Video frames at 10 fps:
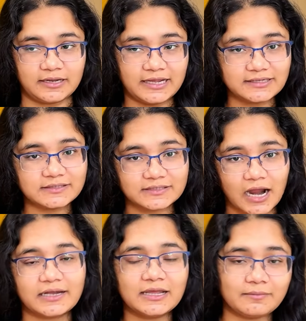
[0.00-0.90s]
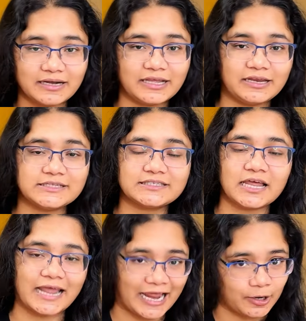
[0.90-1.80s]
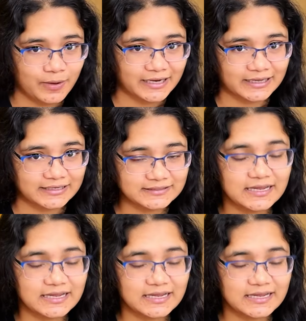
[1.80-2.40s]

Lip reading: here the starting materials are haloalkenes,